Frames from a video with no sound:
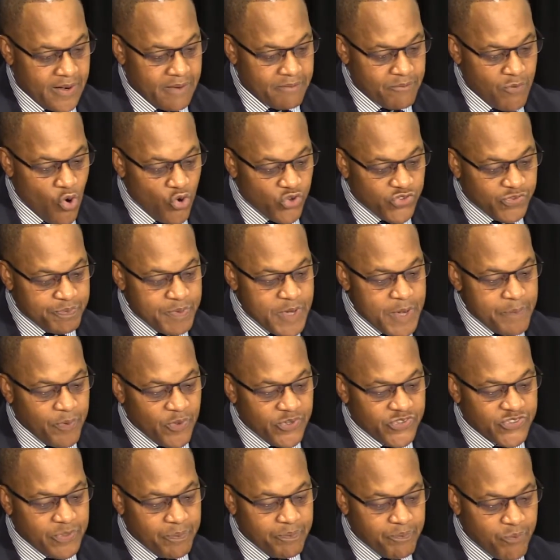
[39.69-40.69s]
Most people
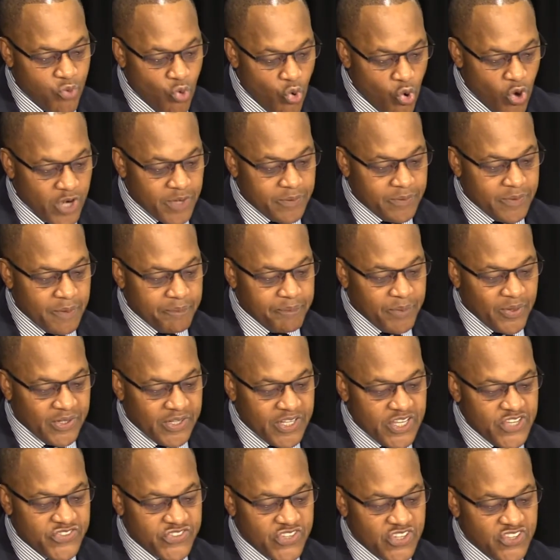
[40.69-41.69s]
support
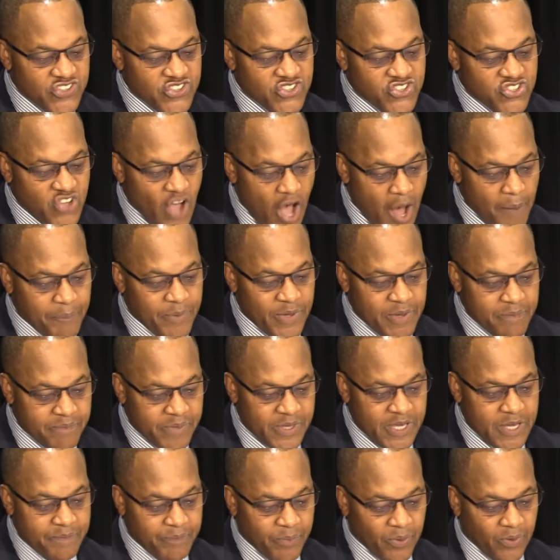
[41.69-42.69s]
police in stopping
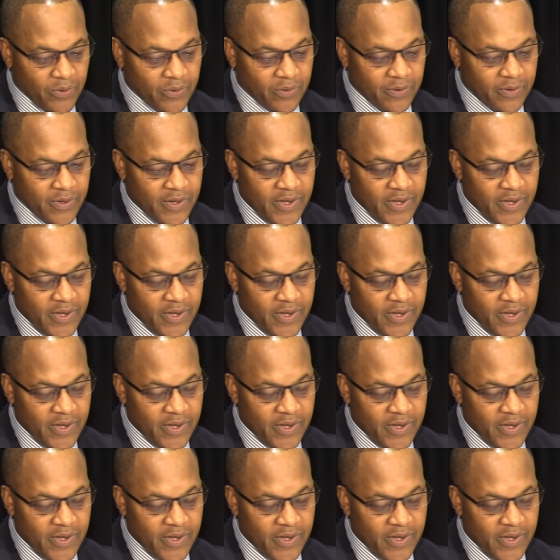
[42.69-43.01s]
people